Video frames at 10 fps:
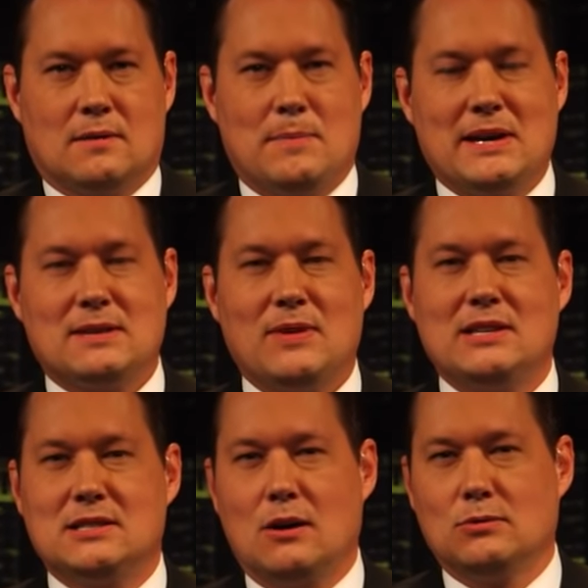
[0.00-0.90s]
Because if they
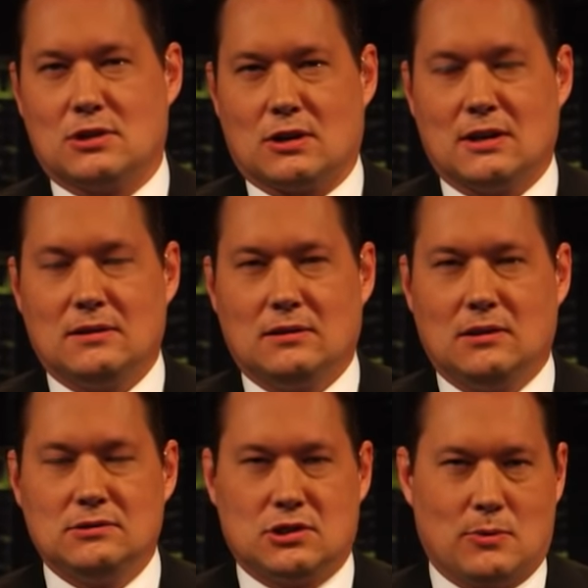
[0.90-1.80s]
don't
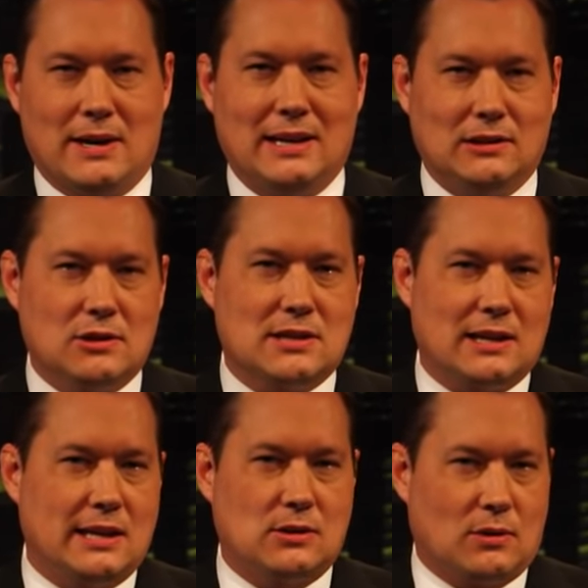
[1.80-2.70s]
do it, it looks
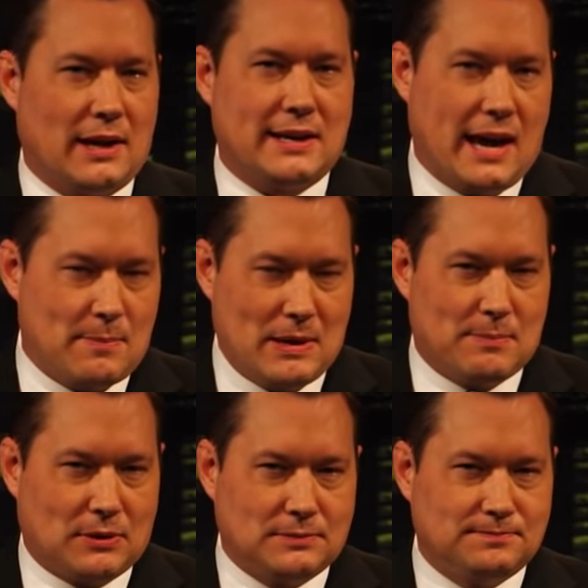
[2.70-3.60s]
like they don't like gay
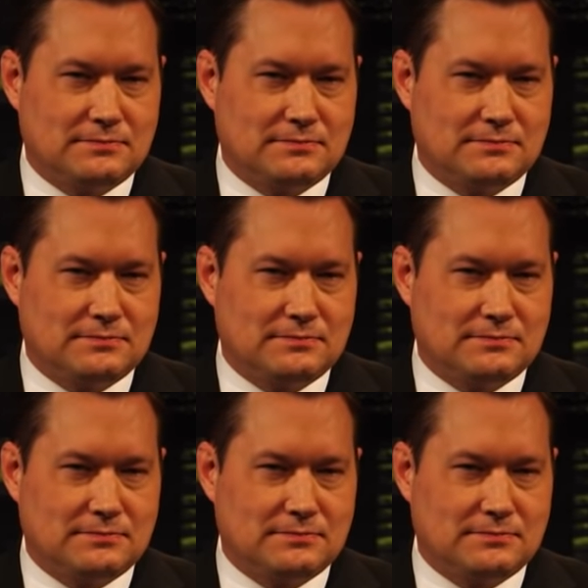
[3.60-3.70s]
people.